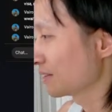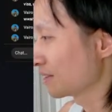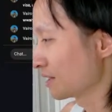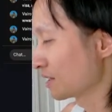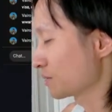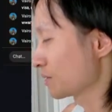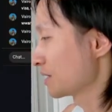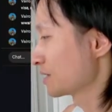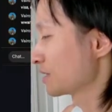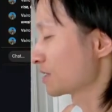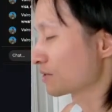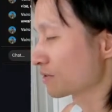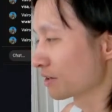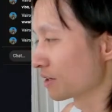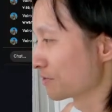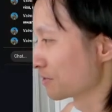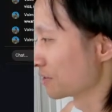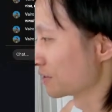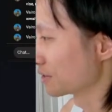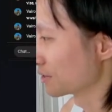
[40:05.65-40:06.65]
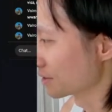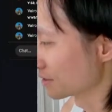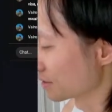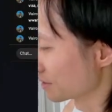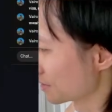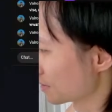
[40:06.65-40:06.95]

That's why it takes forever to